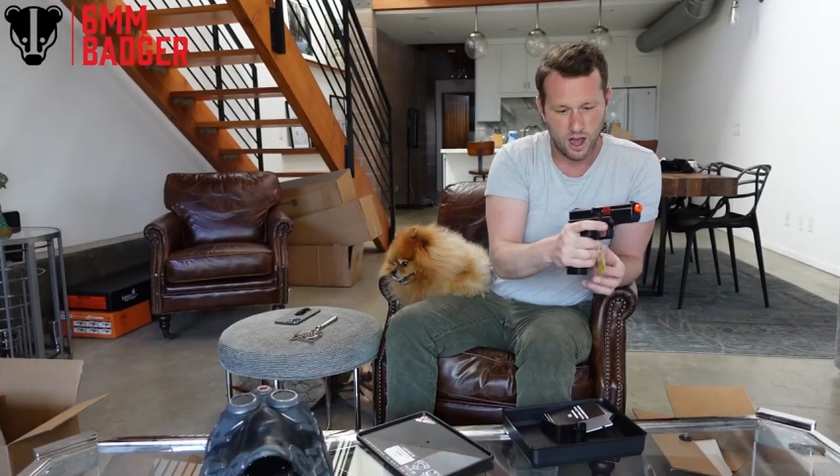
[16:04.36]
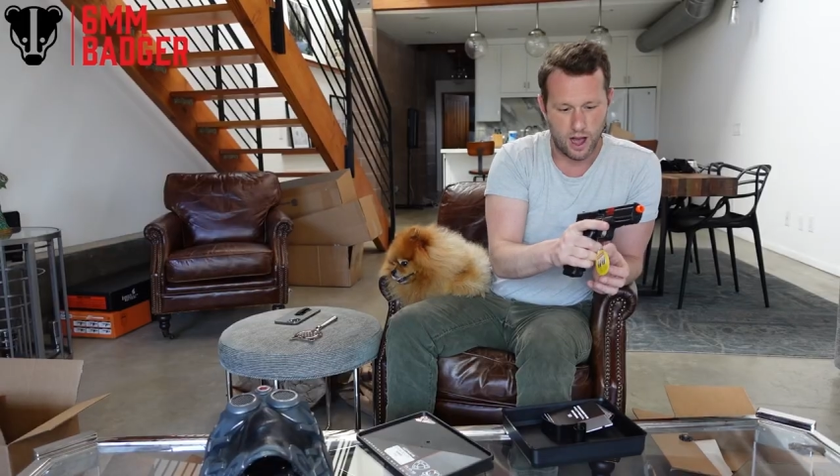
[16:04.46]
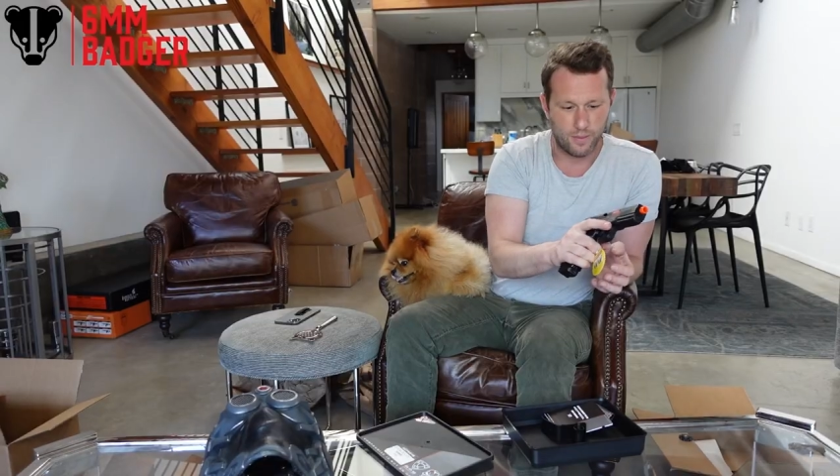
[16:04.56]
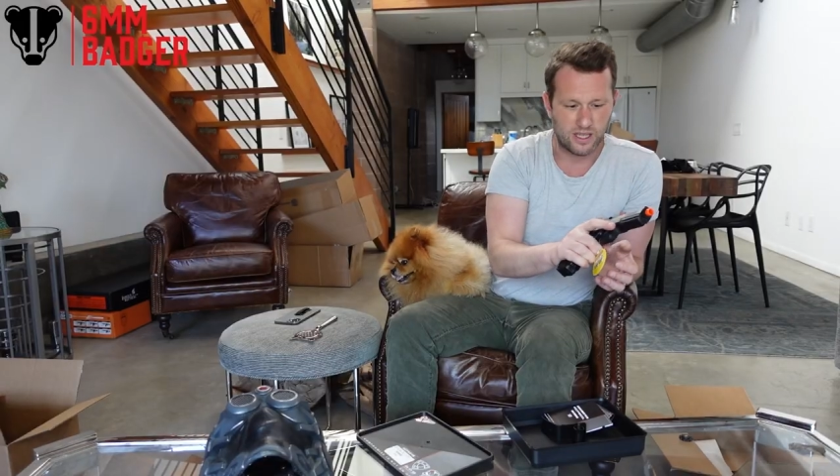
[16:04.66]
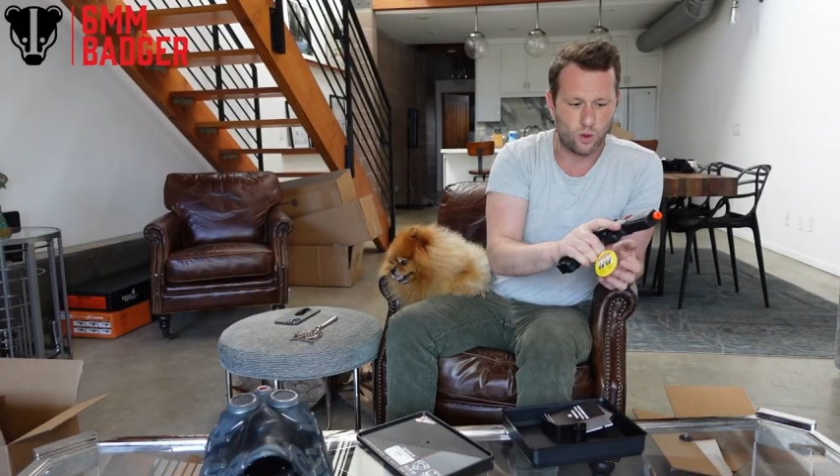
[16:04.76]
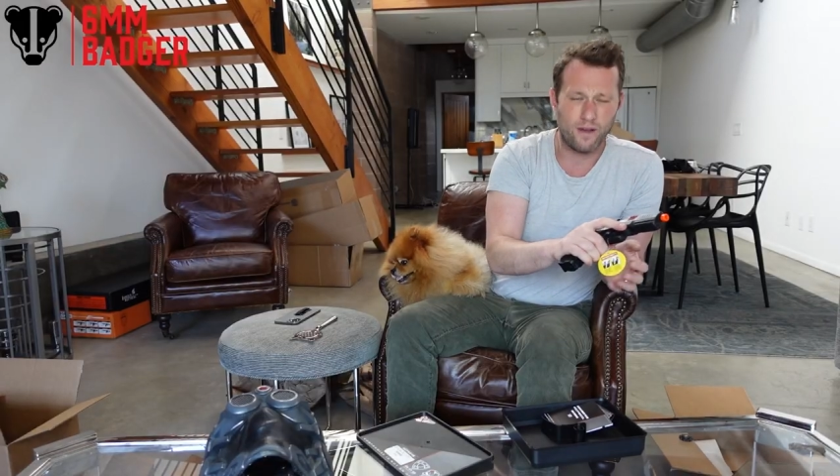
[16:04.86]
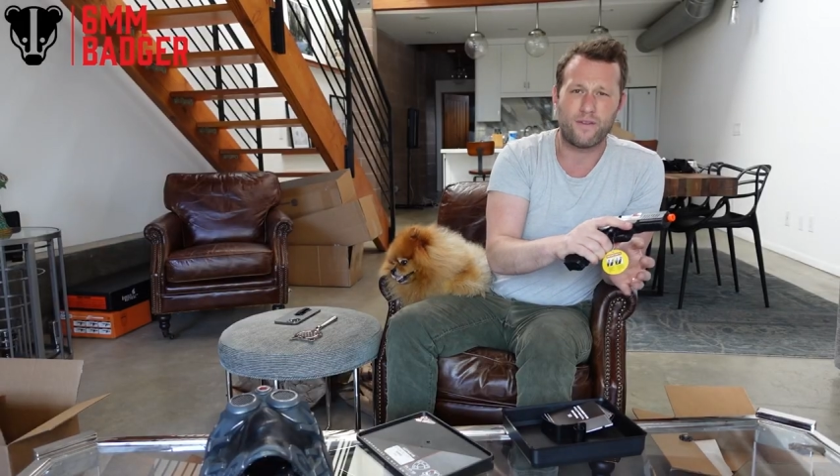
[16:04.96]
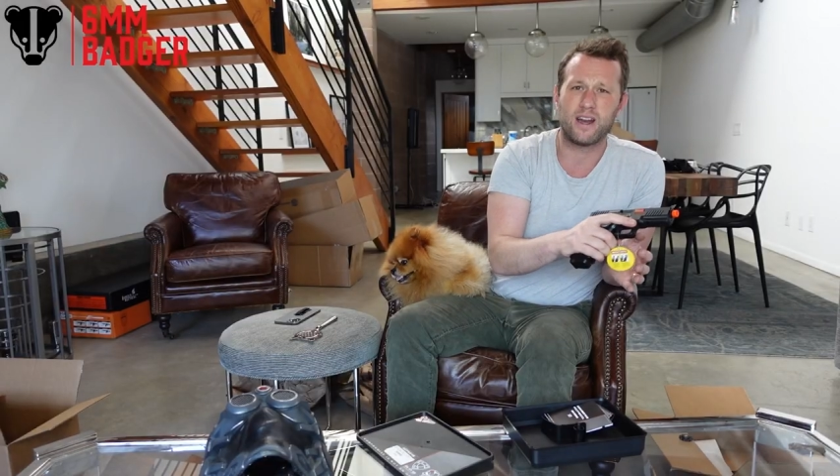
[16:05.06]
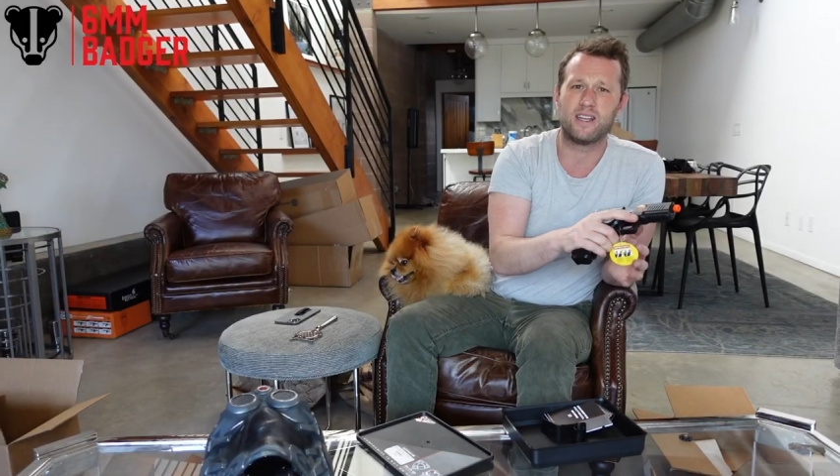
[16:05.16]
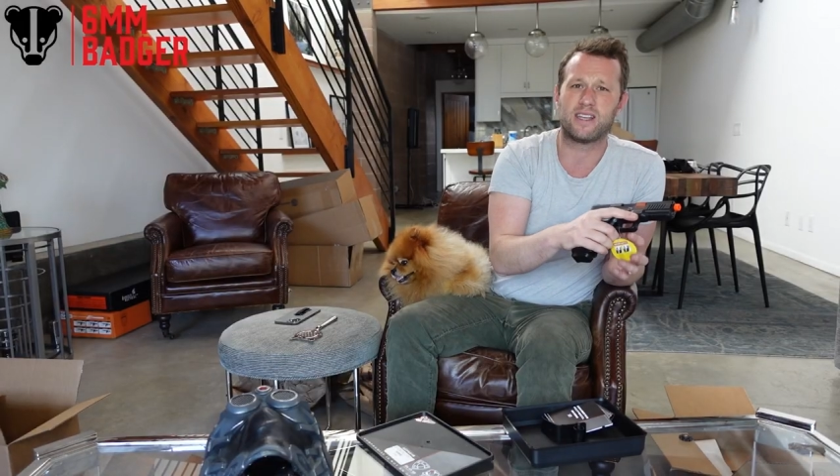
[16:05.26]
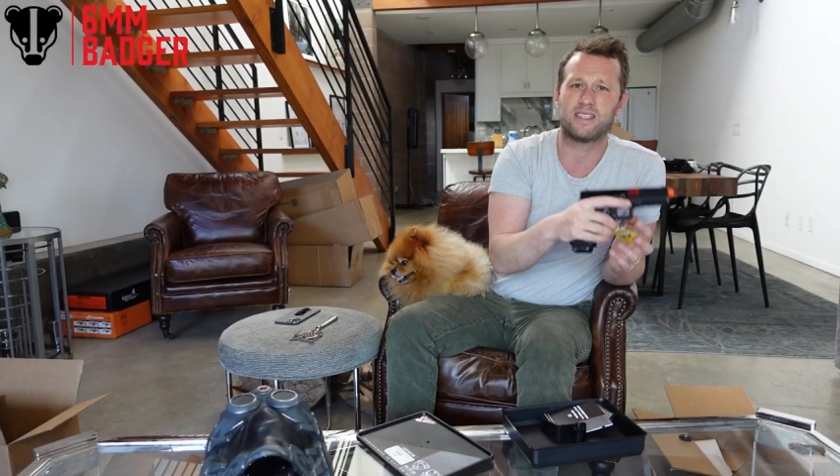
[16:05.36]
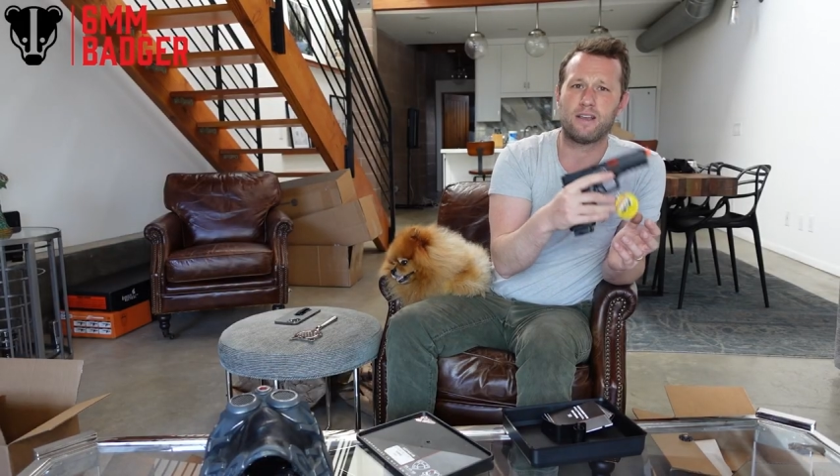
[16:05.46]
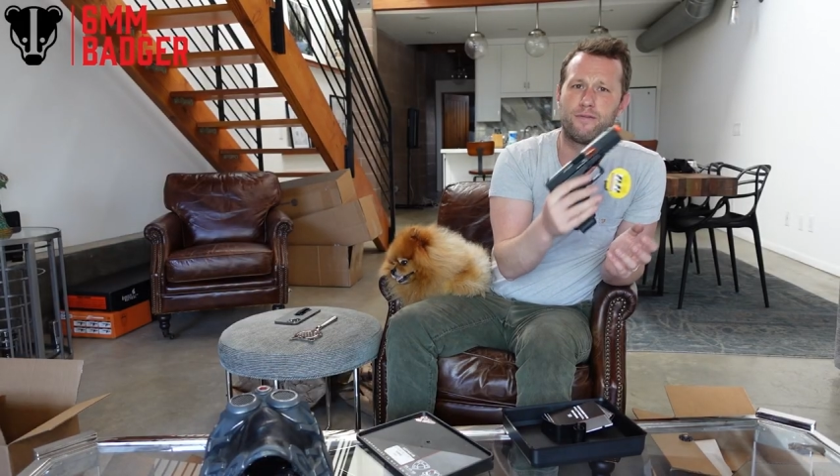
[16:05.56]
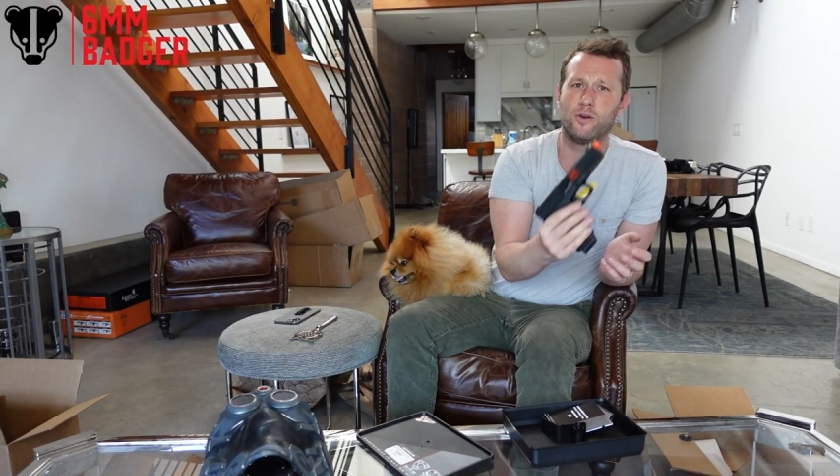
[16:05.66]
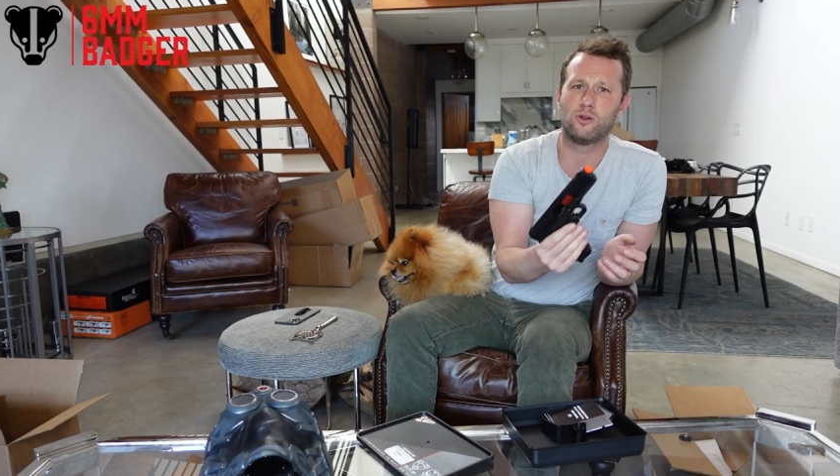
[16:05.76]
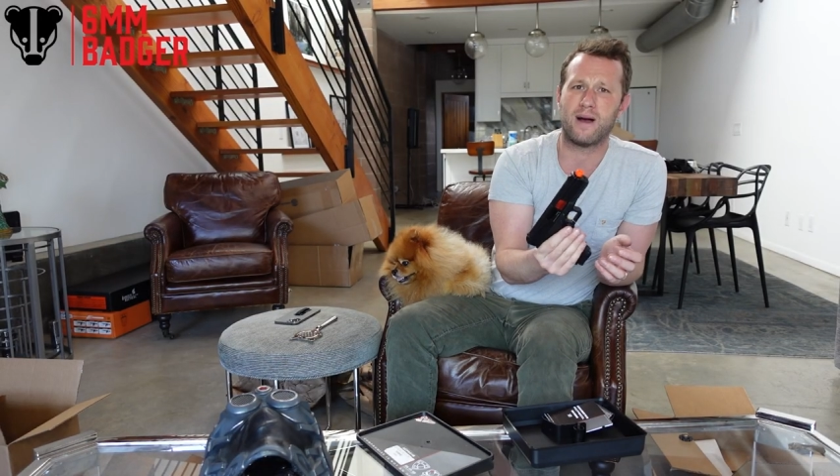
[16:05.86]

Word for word: It's quite funny because they say full